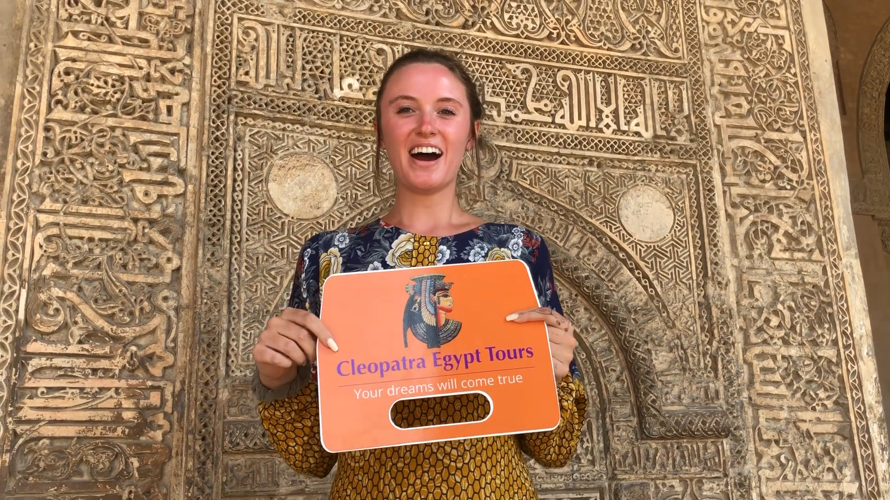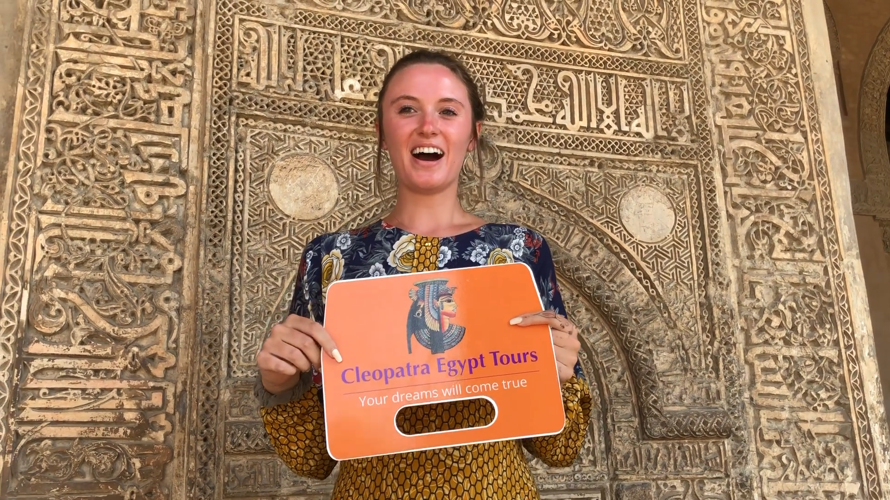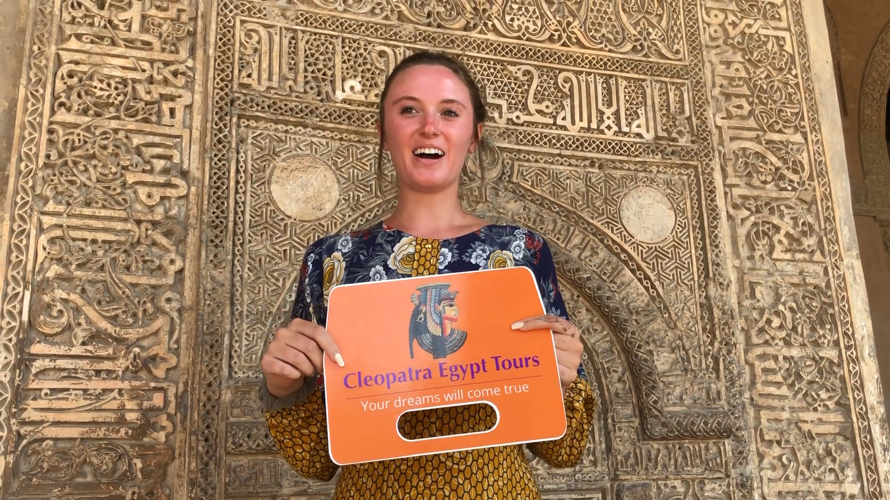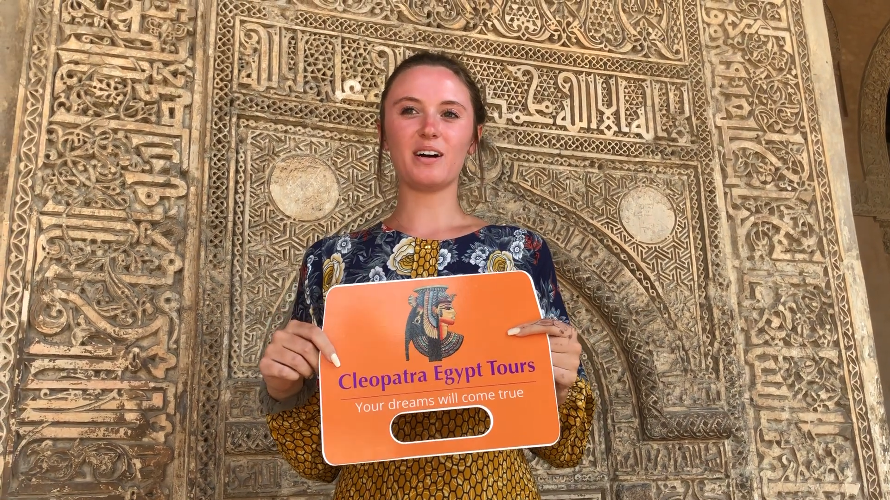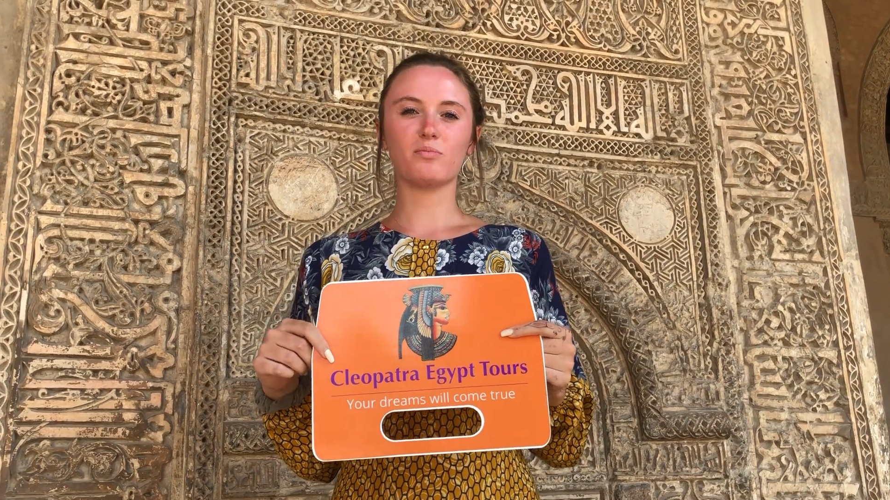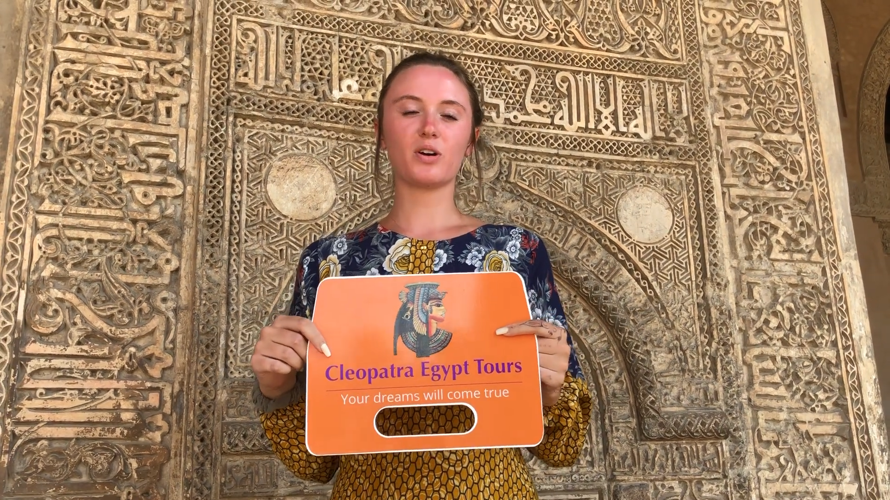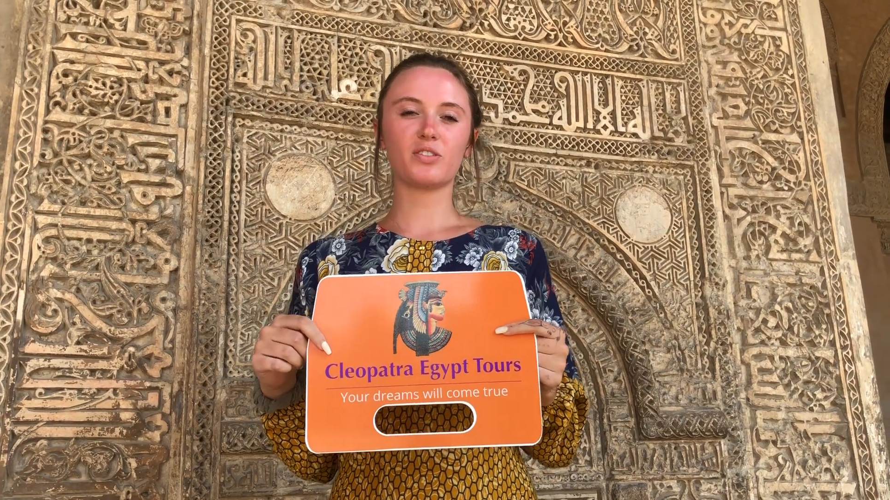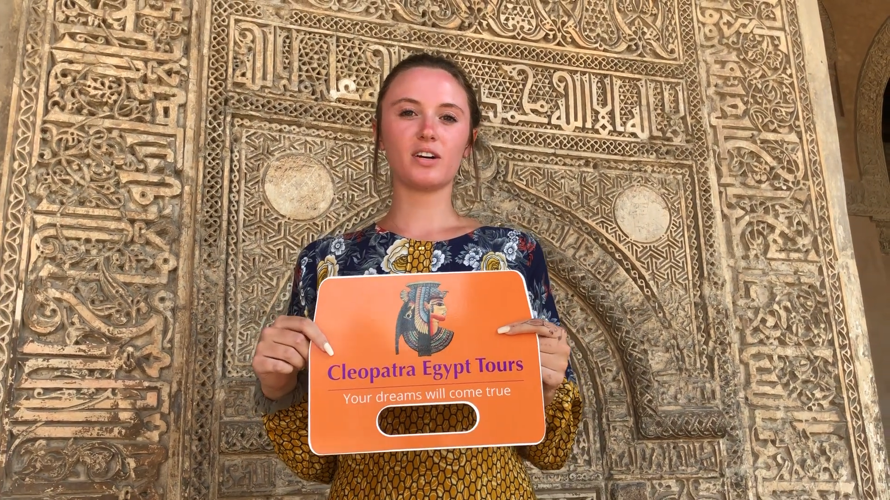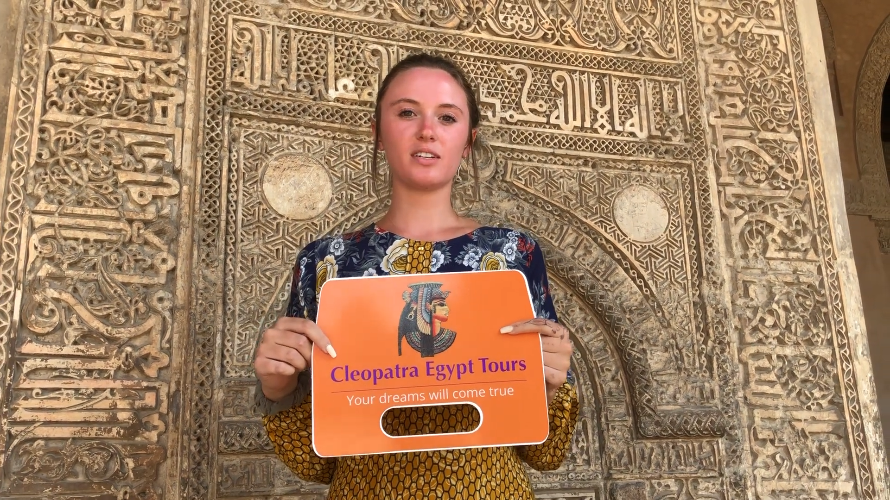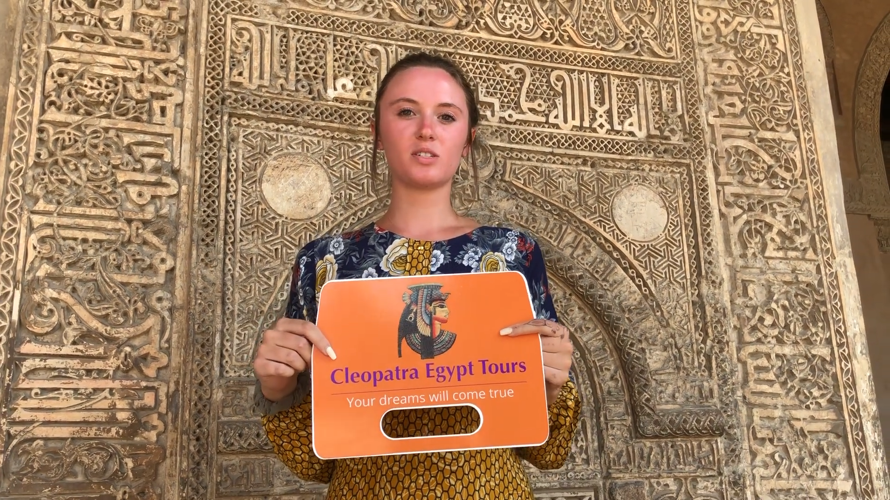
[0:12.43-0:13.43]
um,
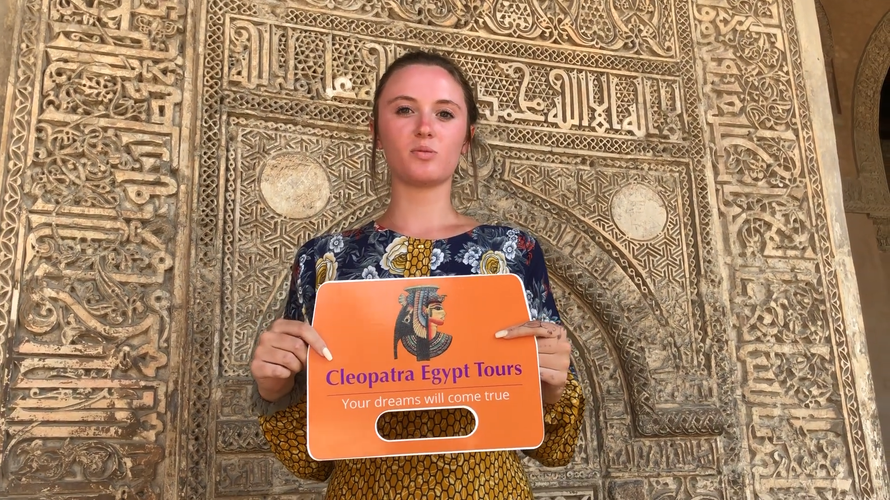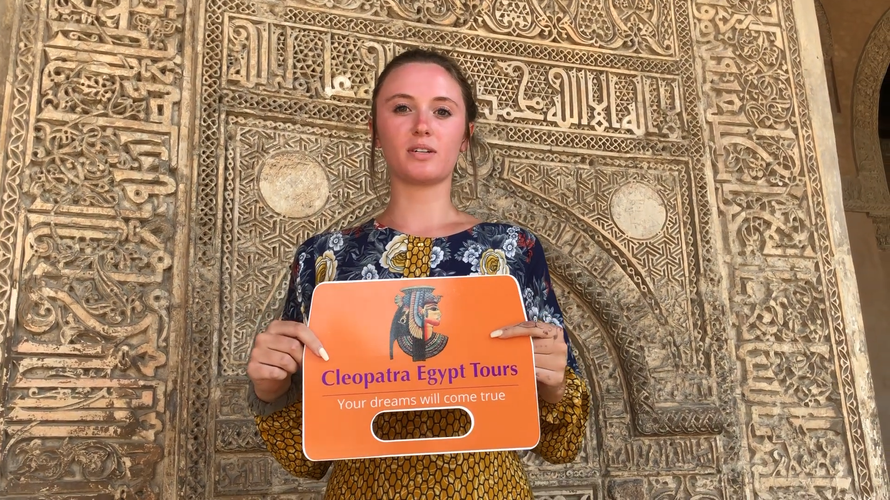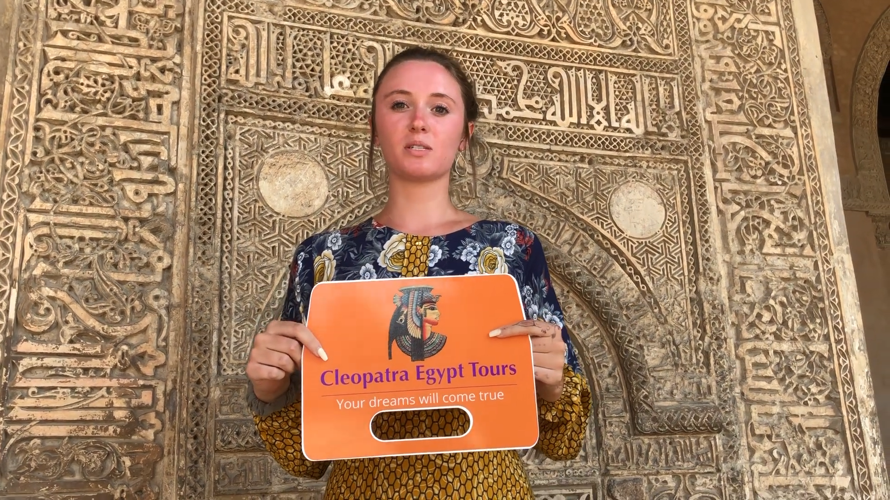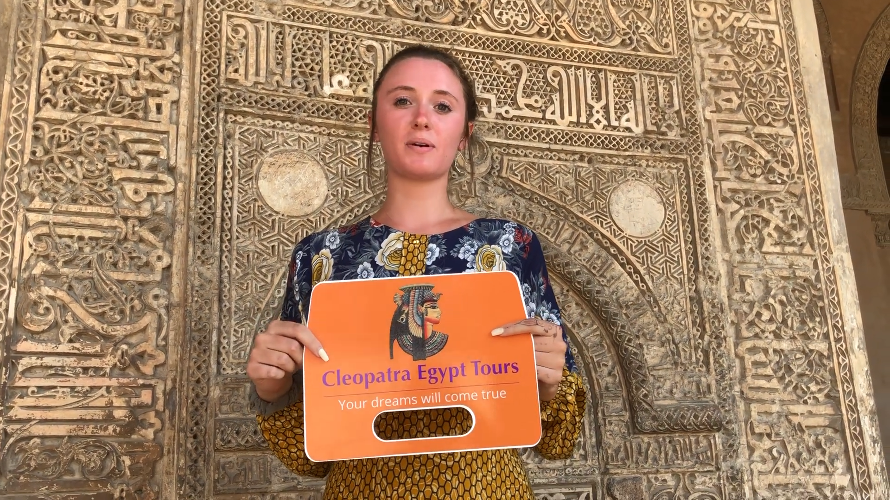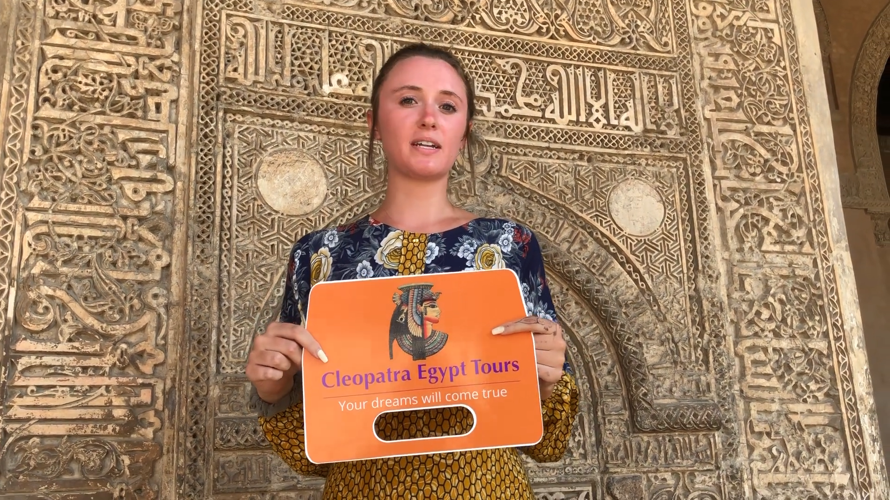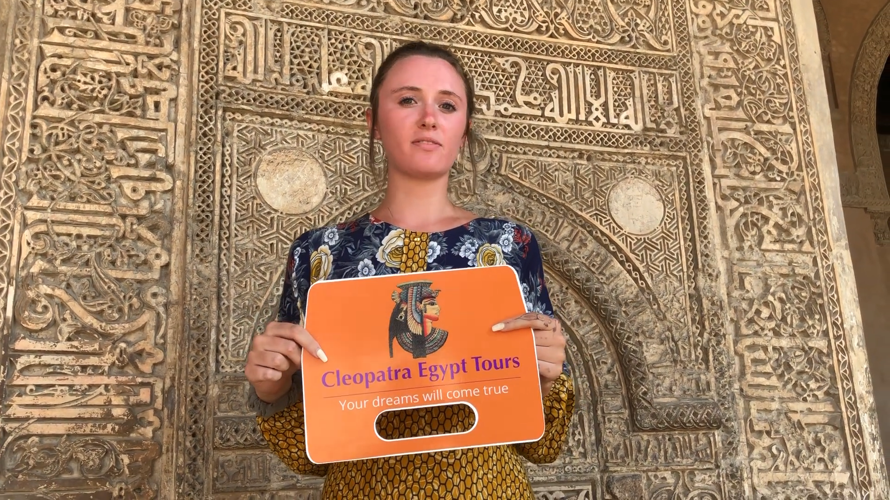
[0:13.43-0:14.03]
with us to explain